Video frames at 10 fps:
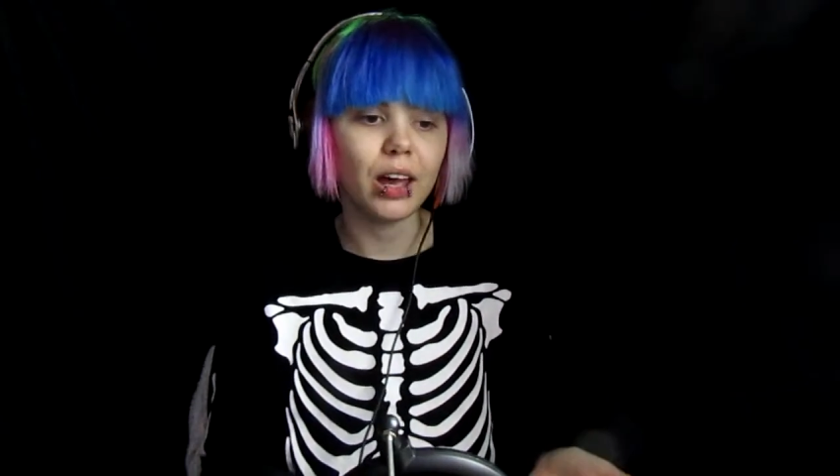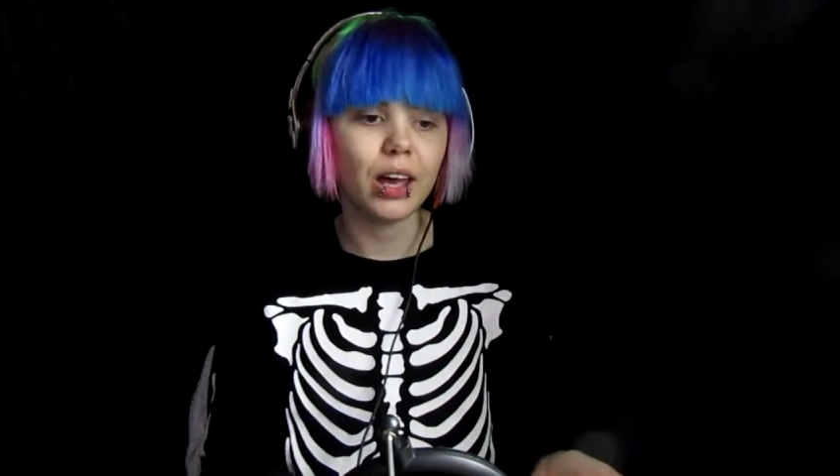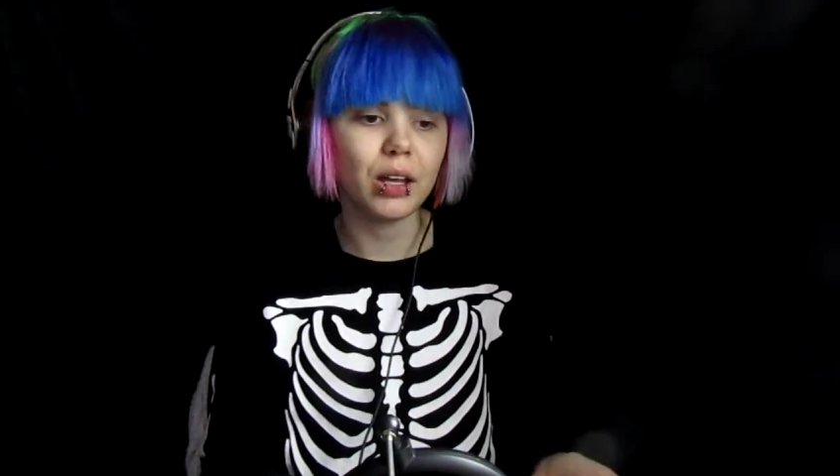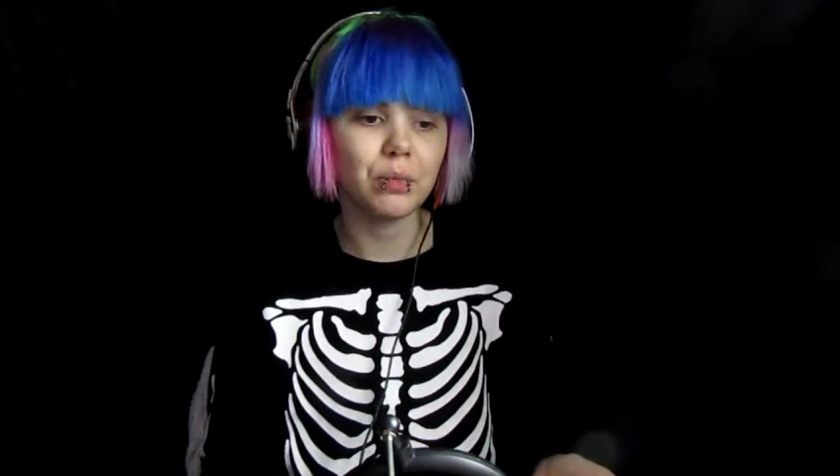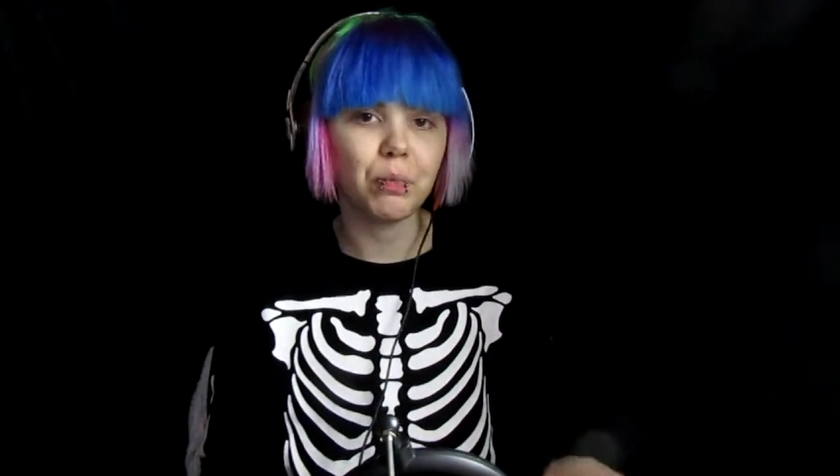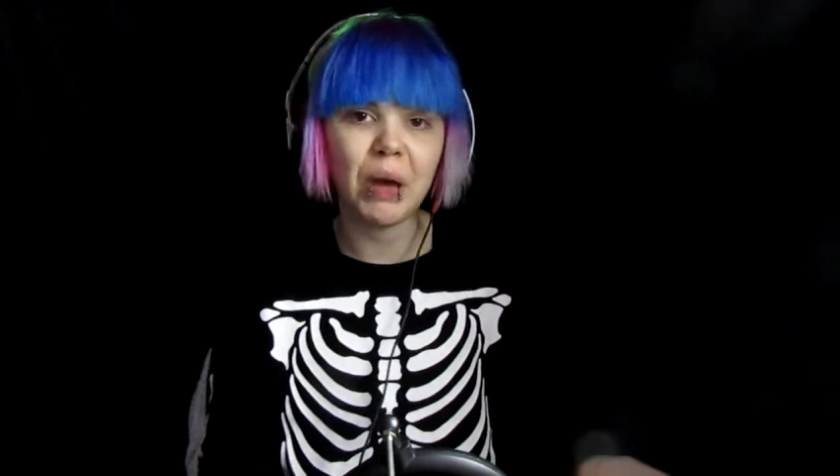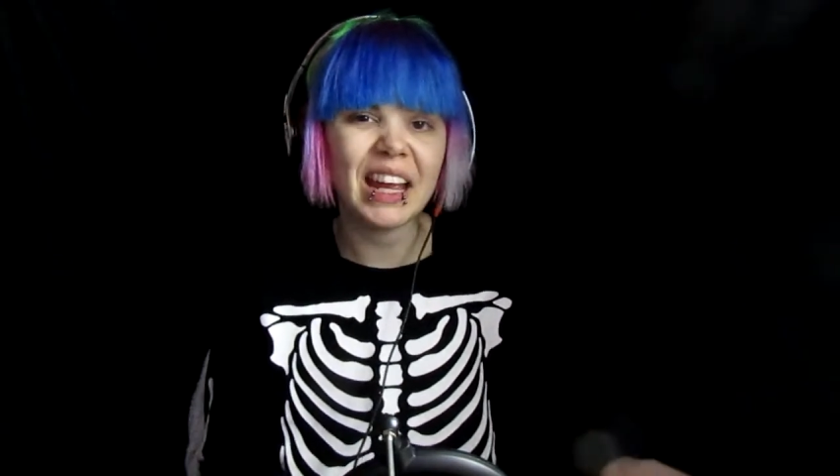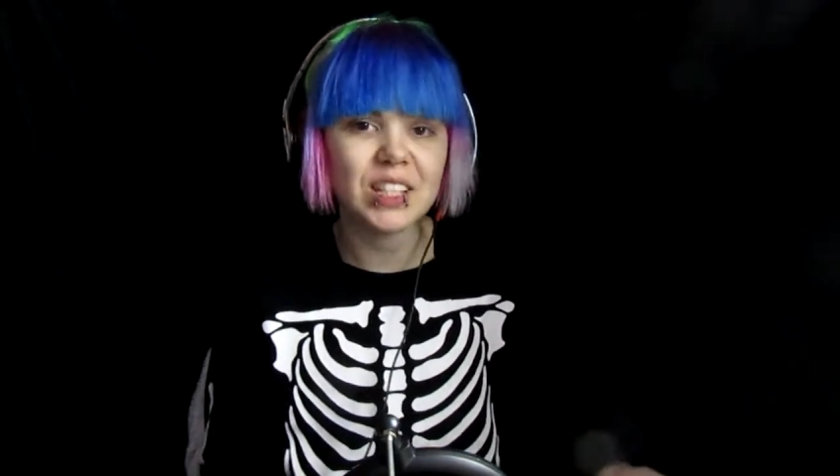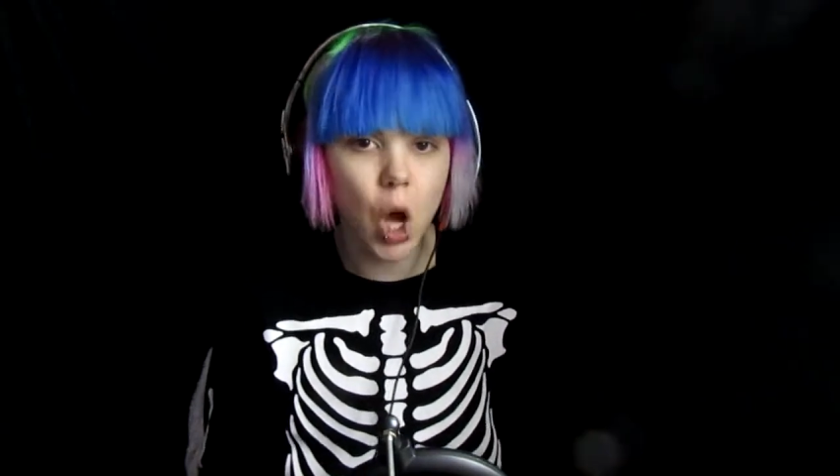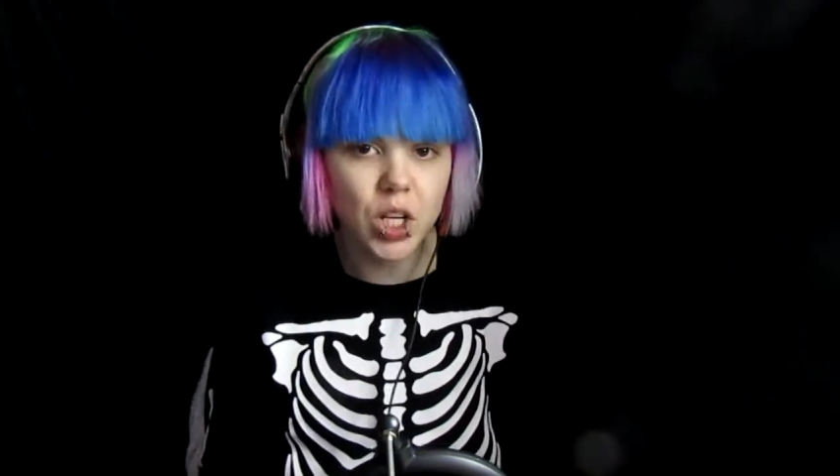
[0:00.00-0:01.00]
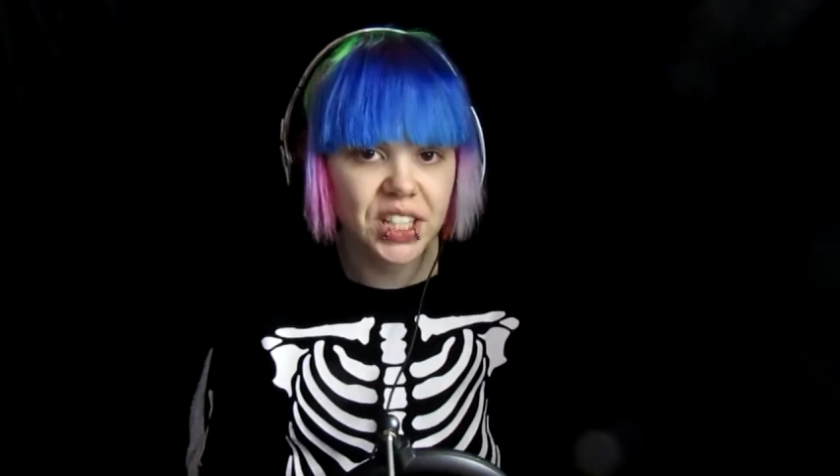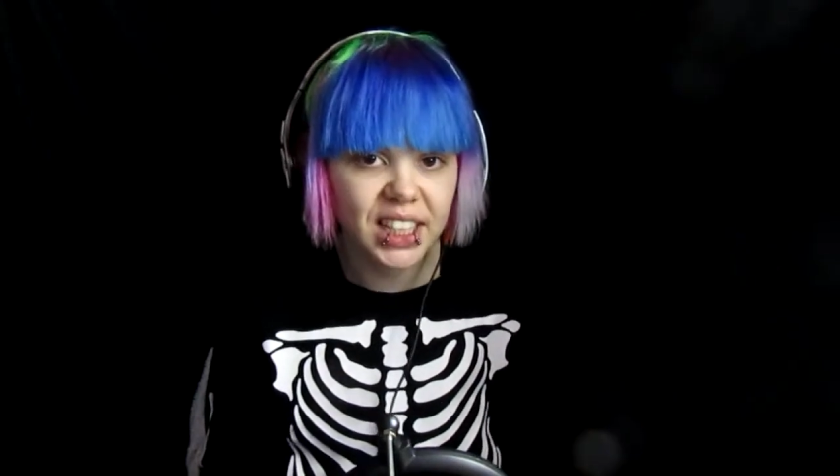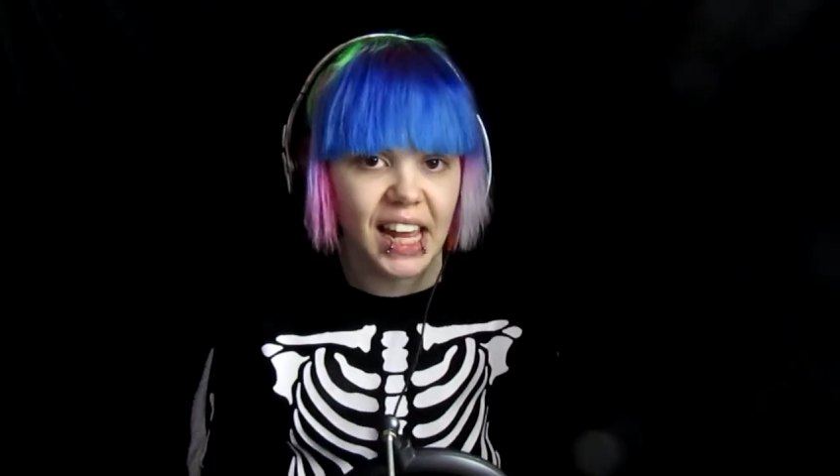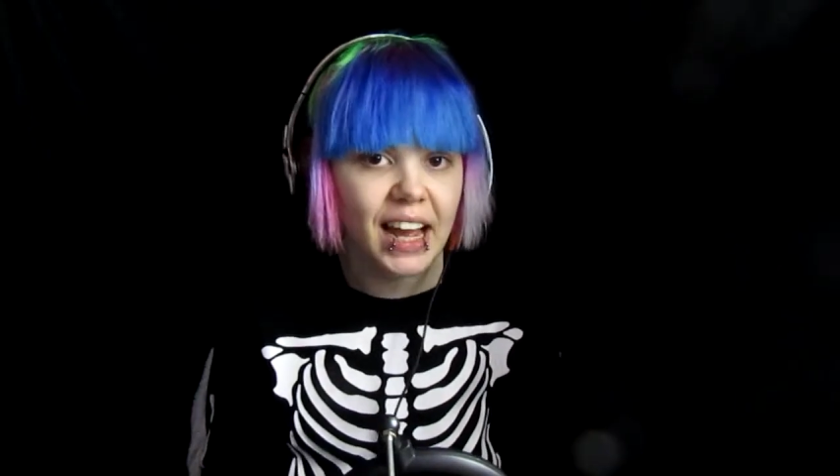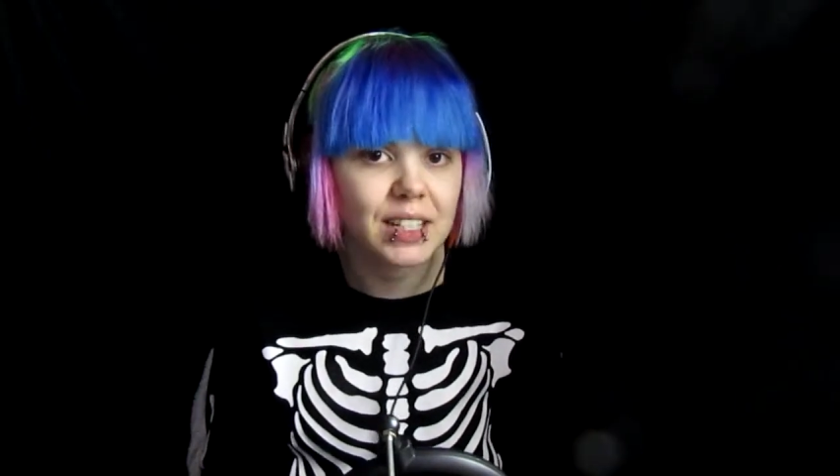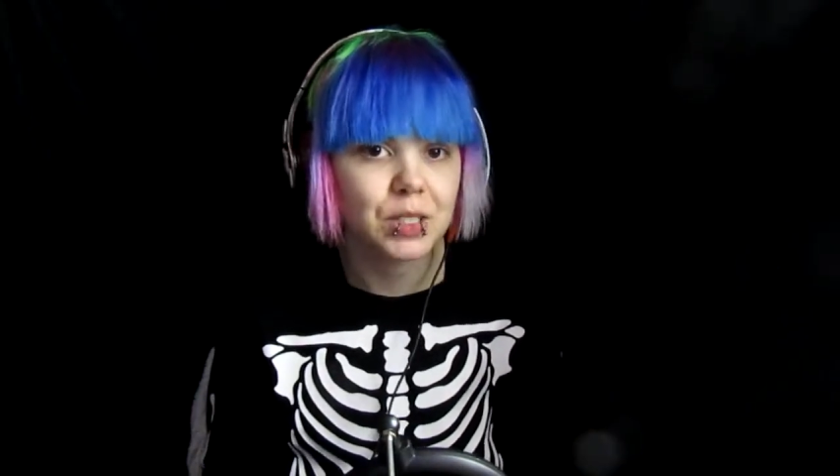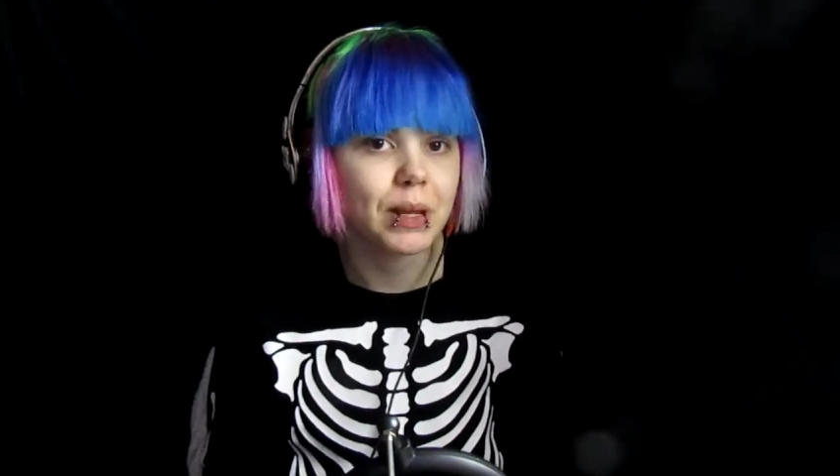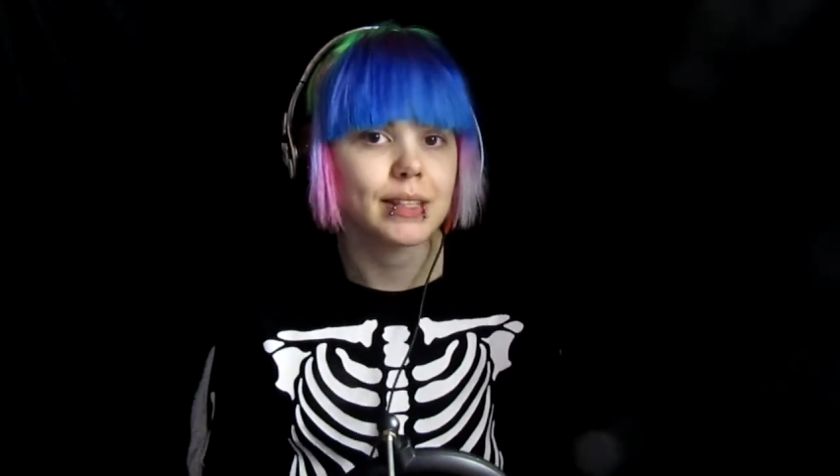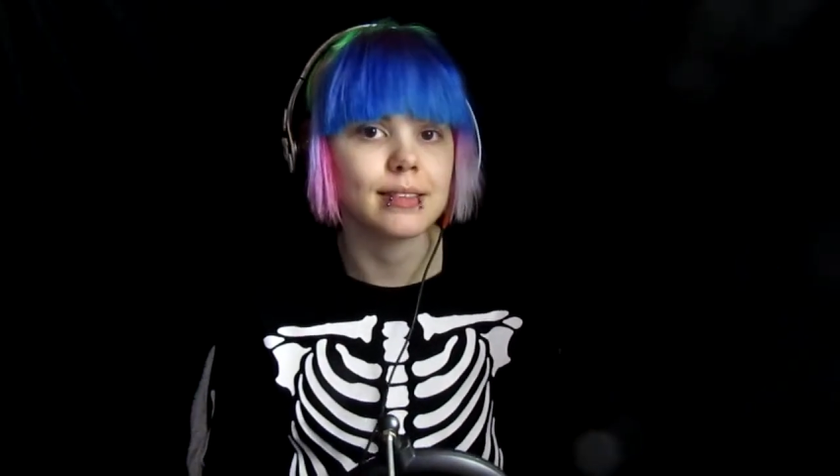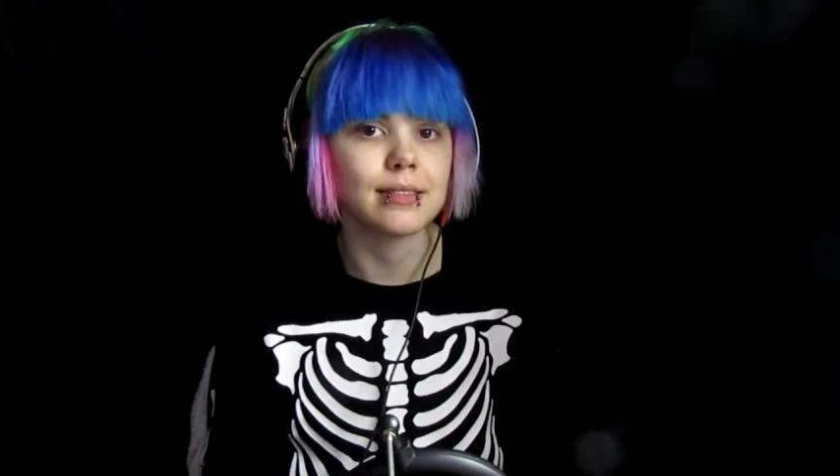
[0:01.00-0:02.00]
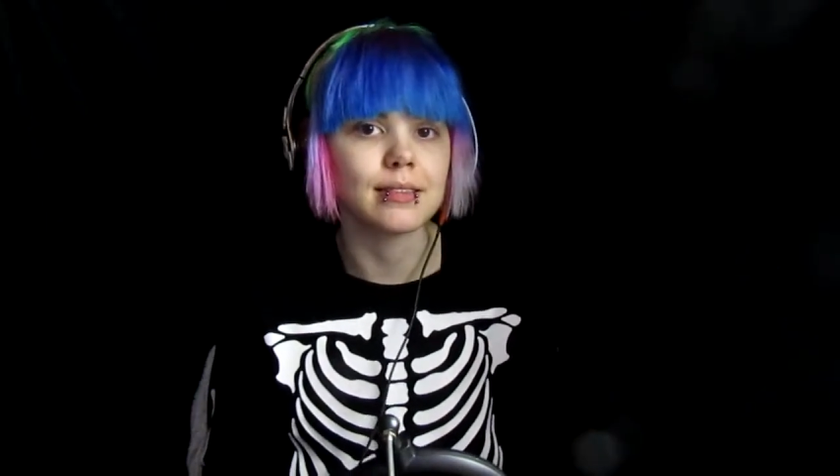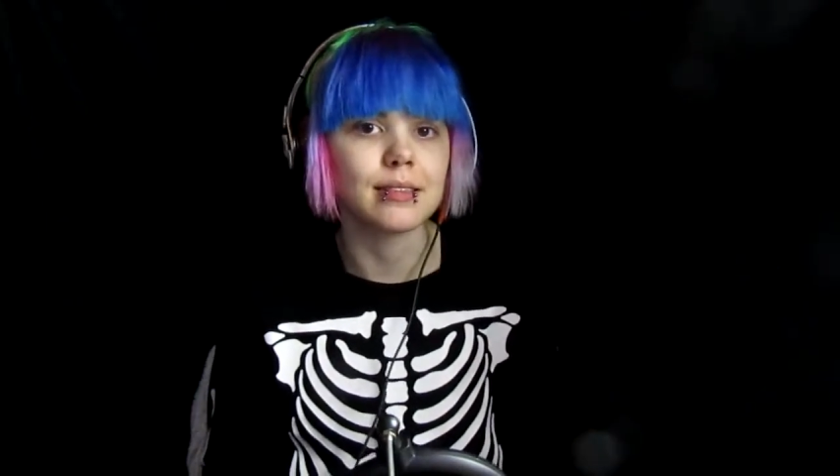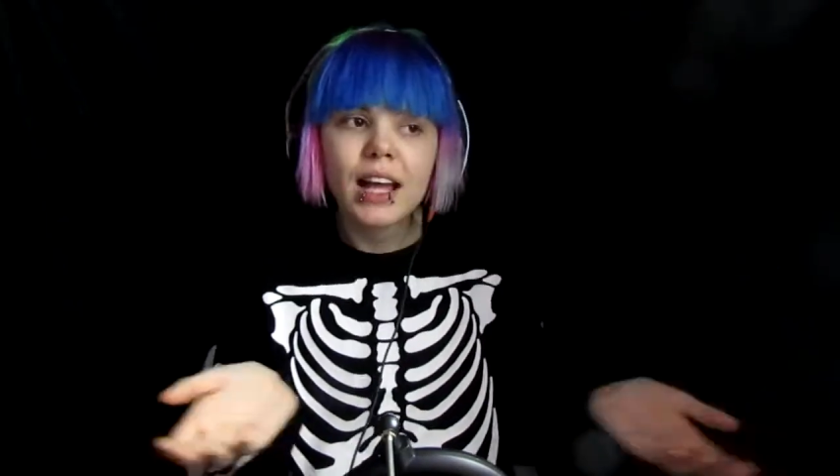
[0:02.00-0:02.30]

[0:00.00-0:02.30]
and paint on the glass, basically.